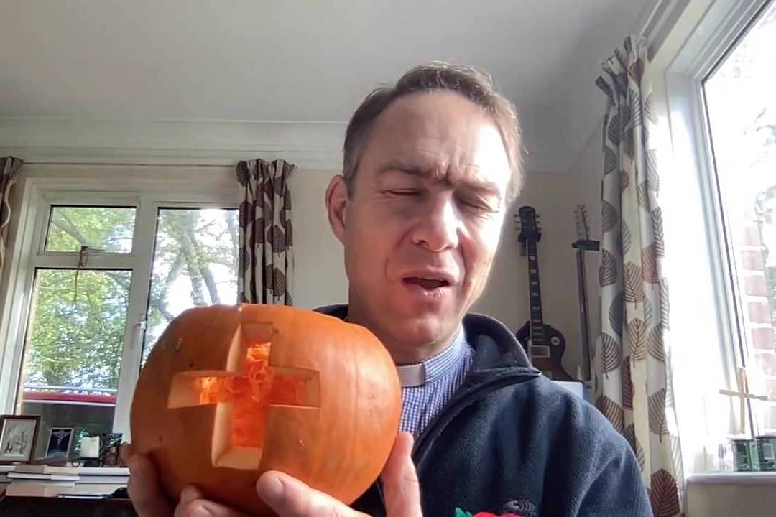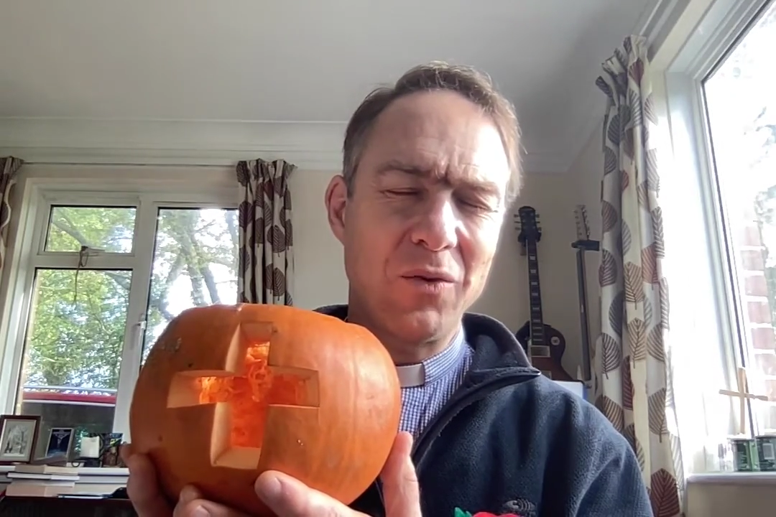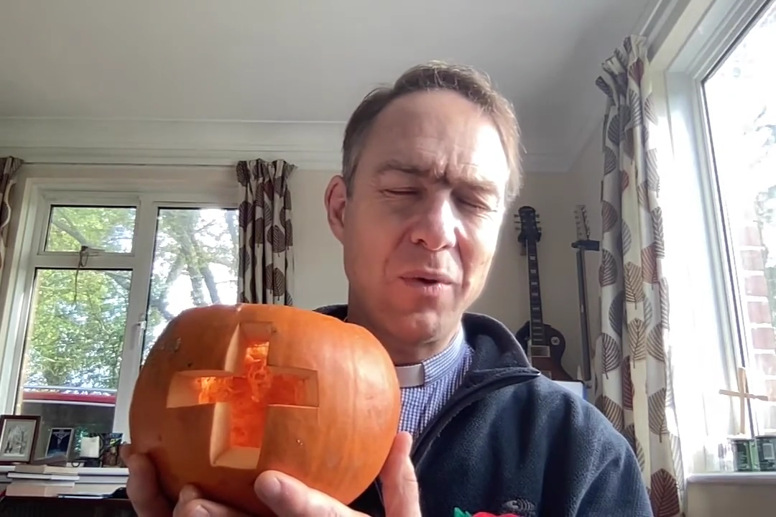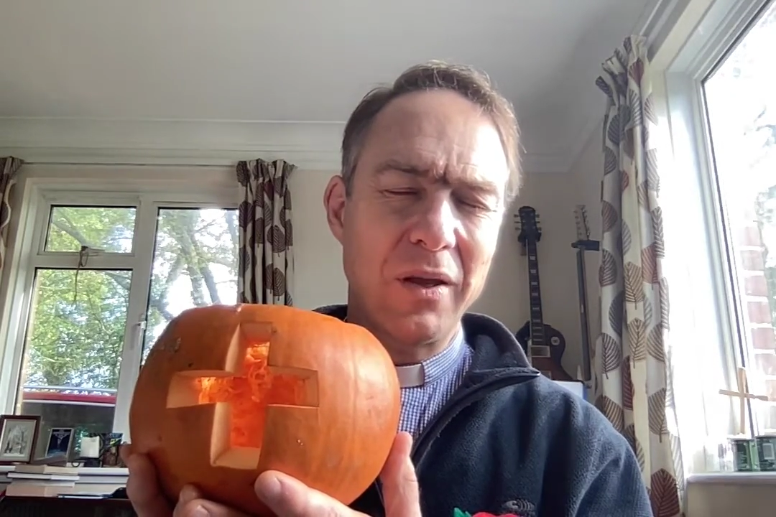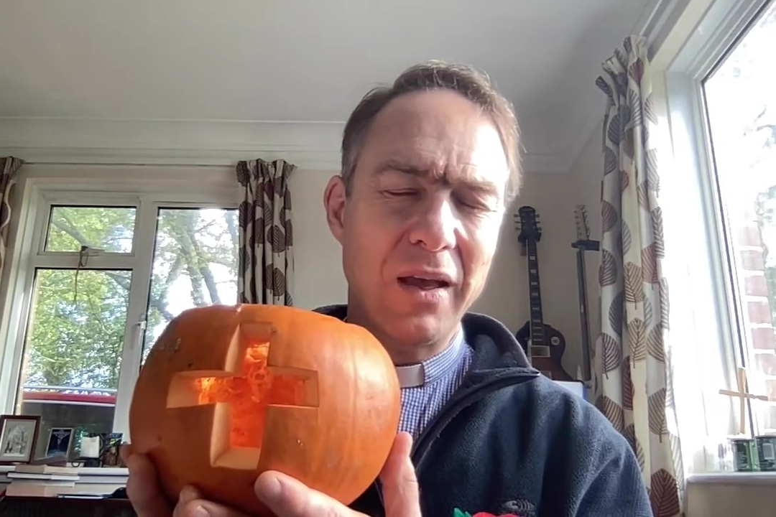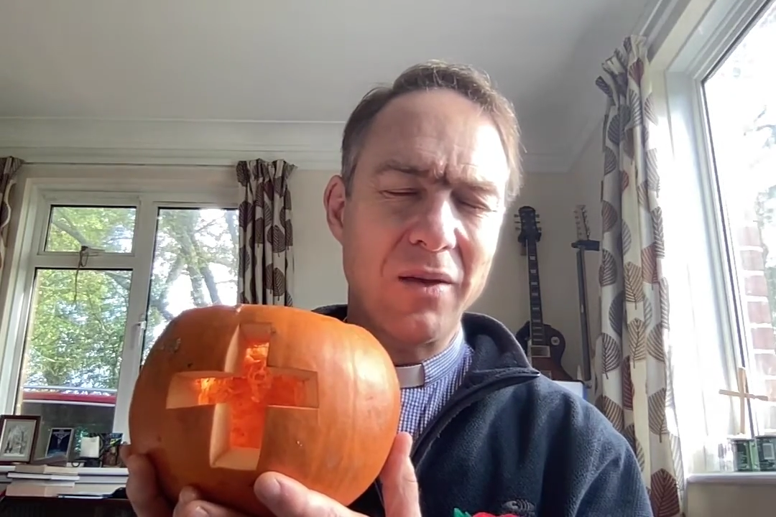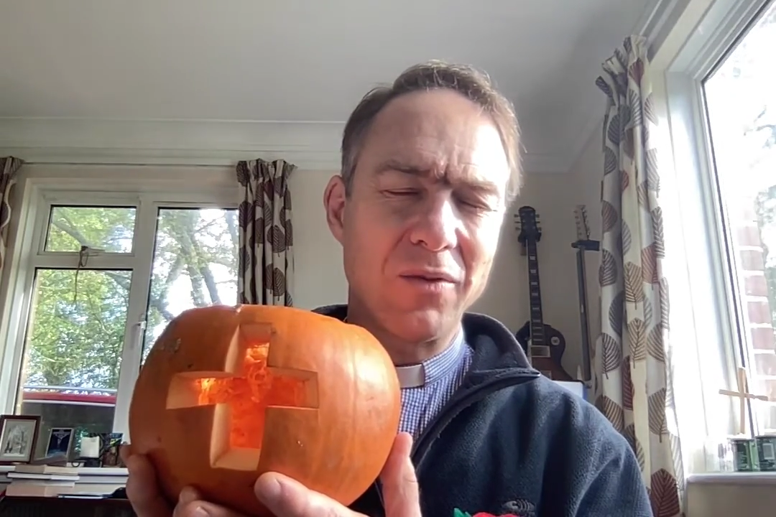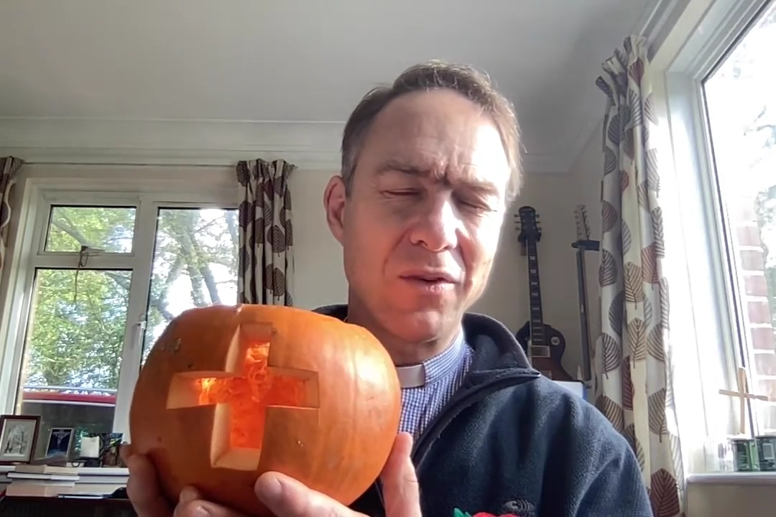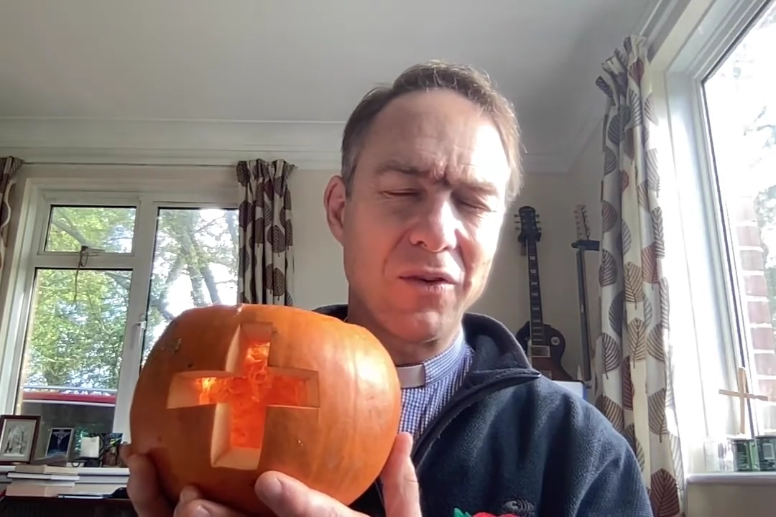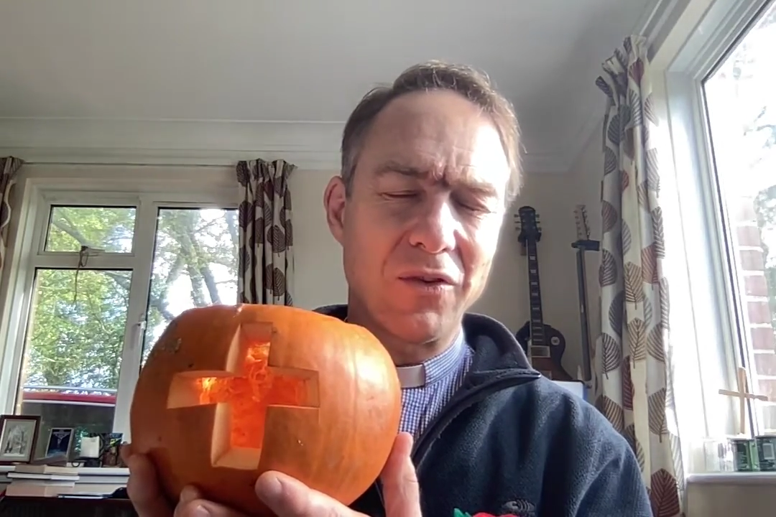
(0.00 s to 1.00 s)
as we
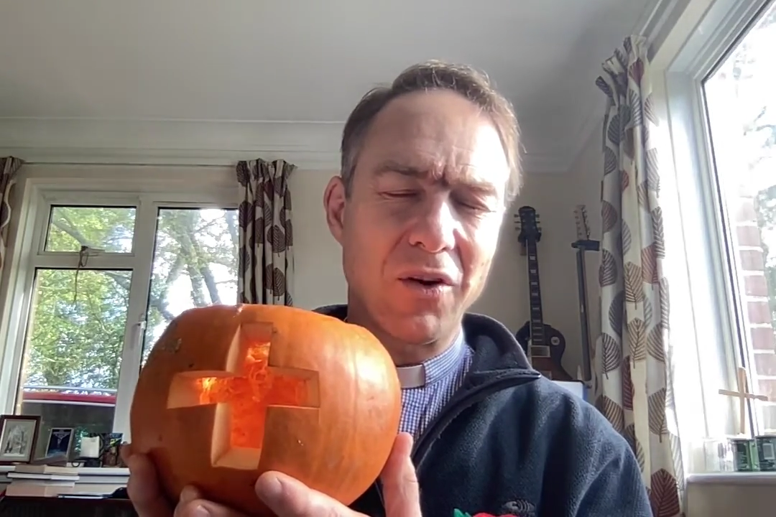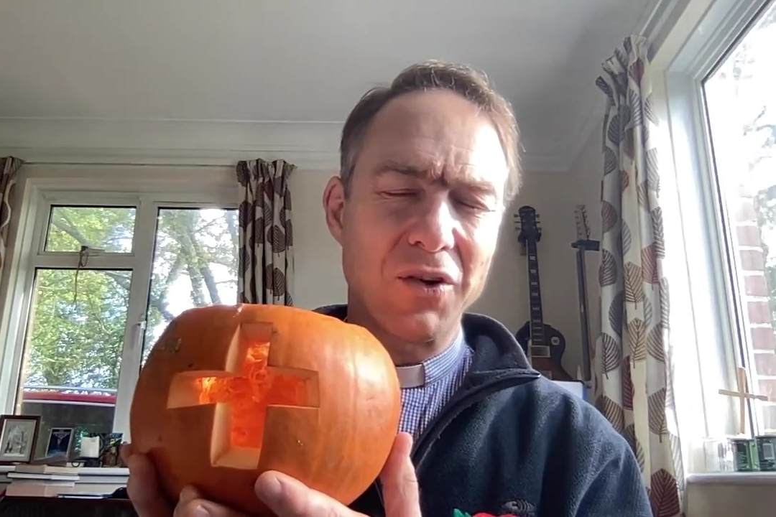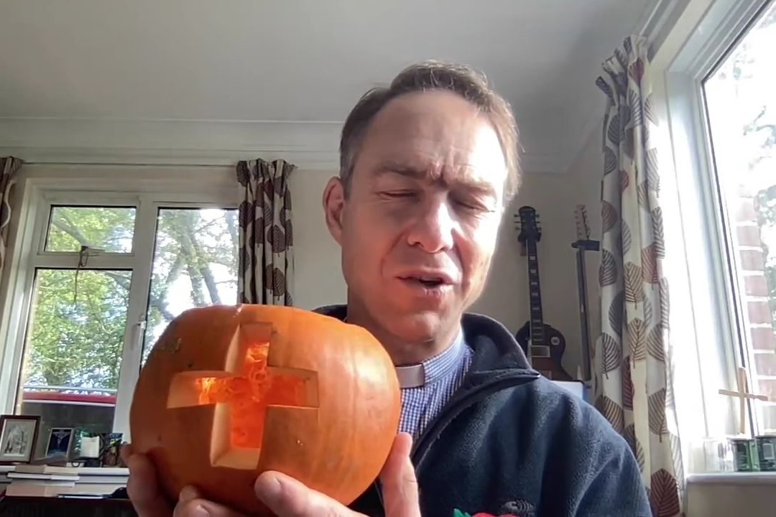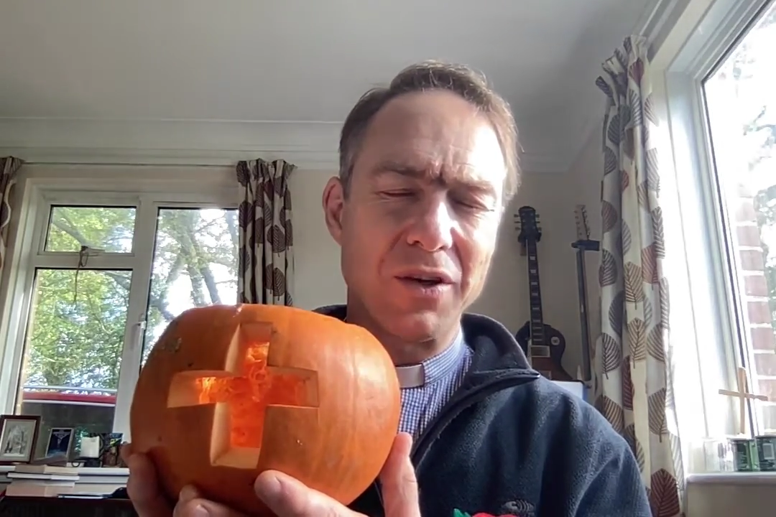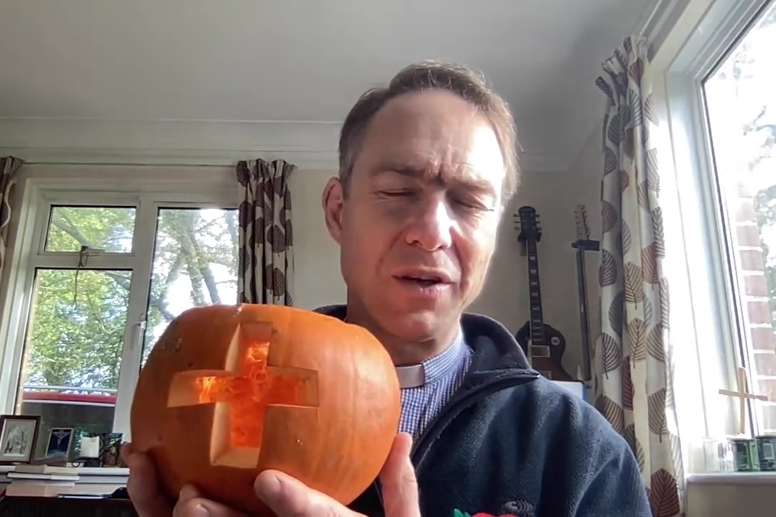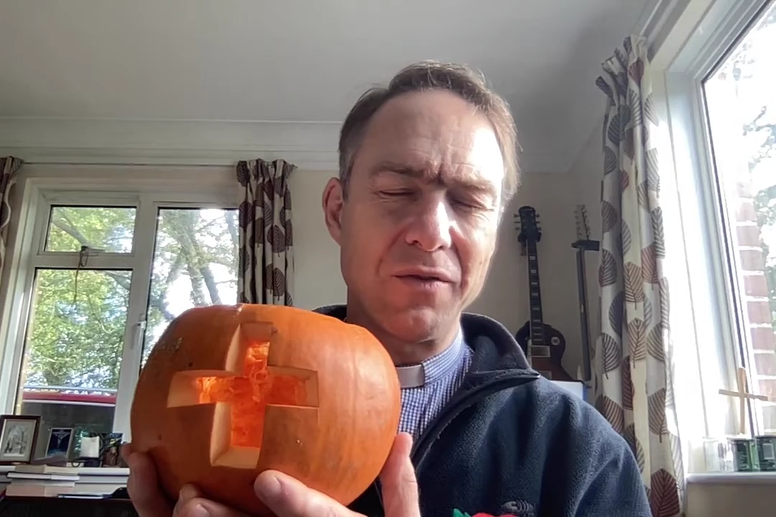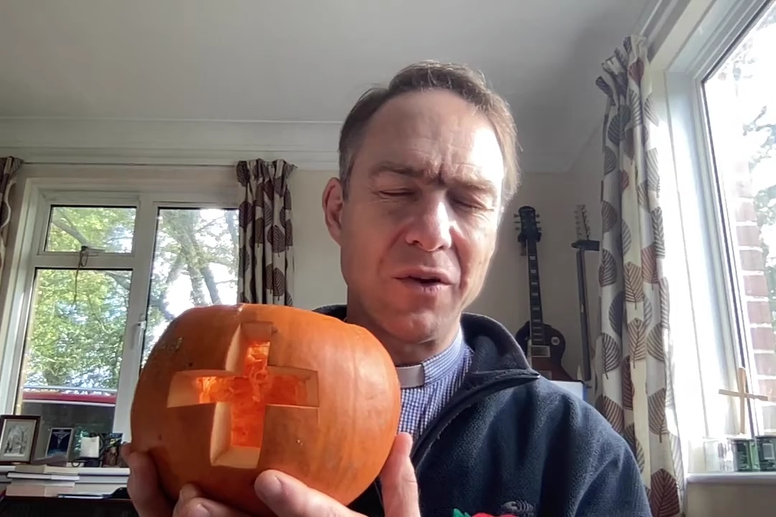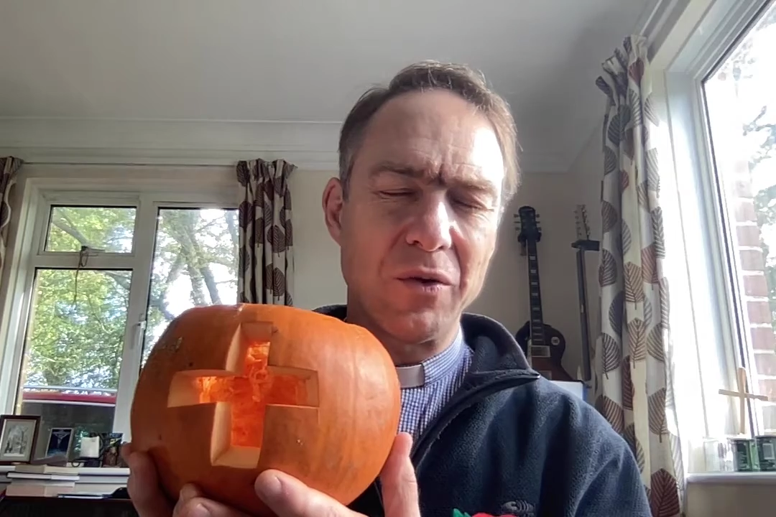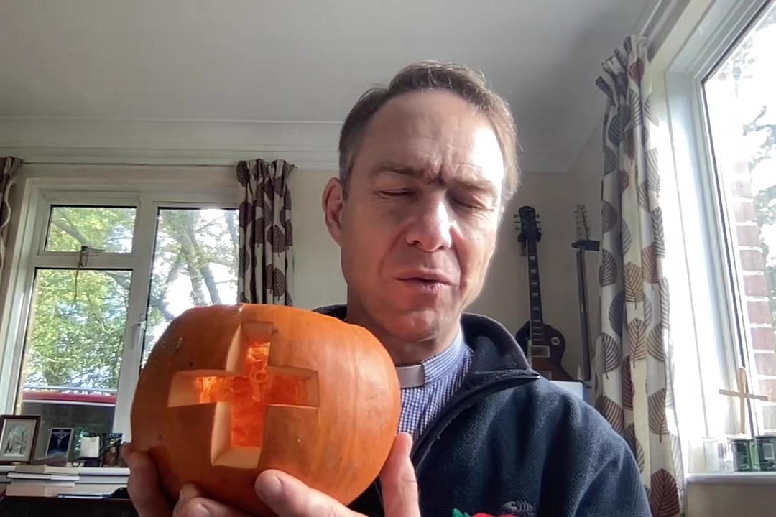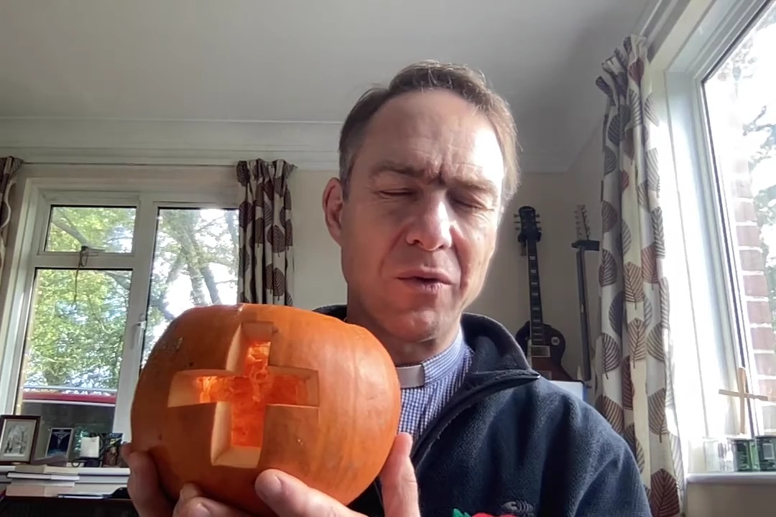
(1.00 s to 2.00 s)
encounter destruction and
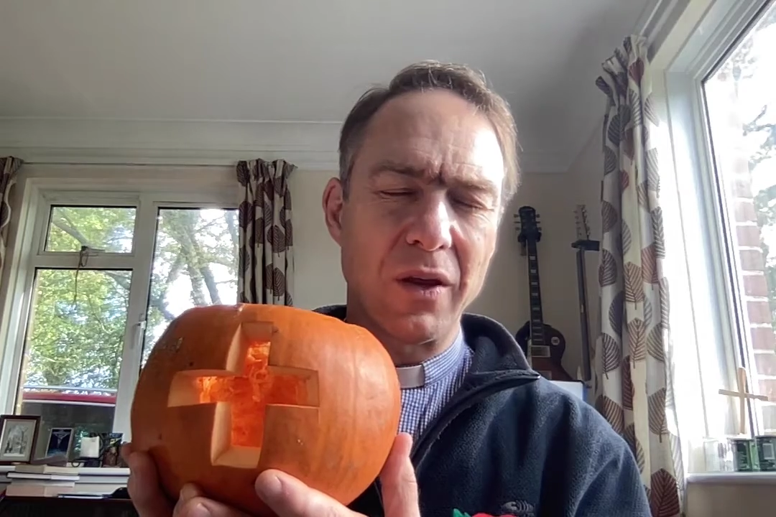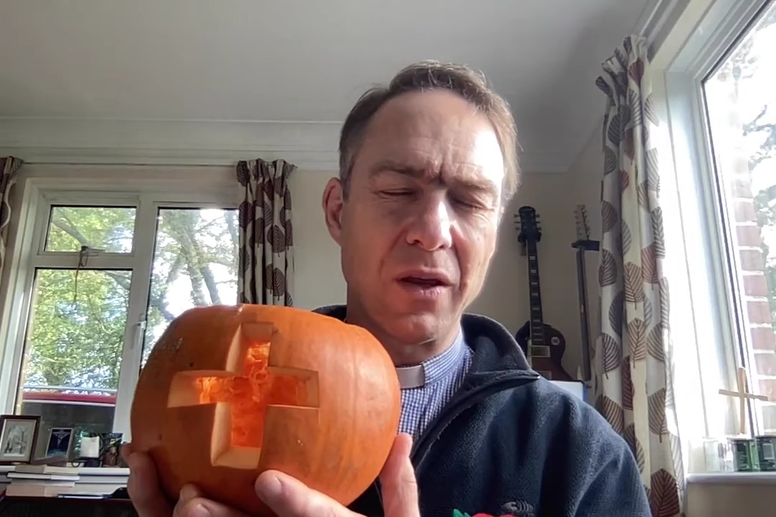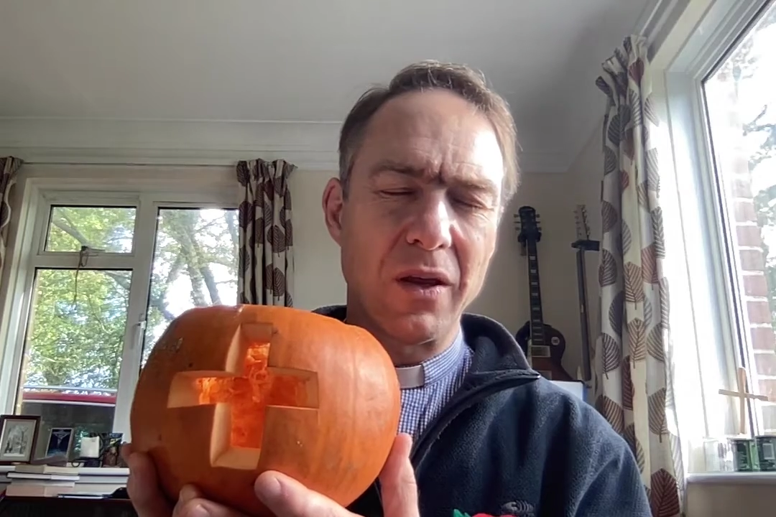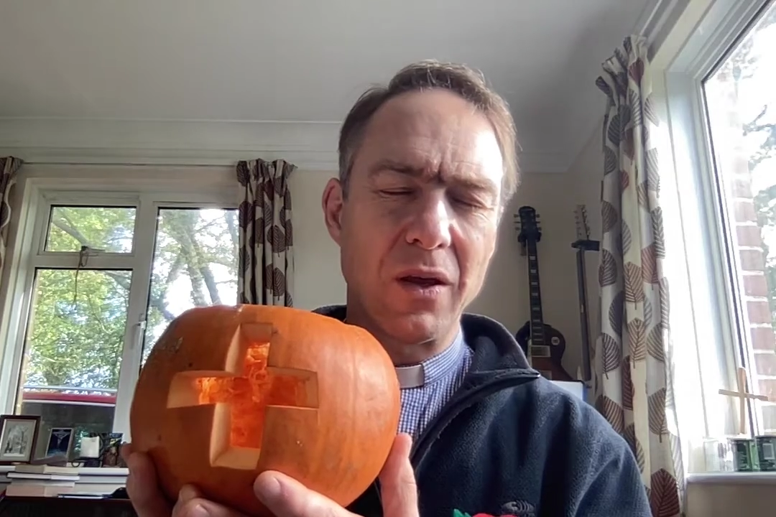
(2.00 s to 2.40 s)
difficulty.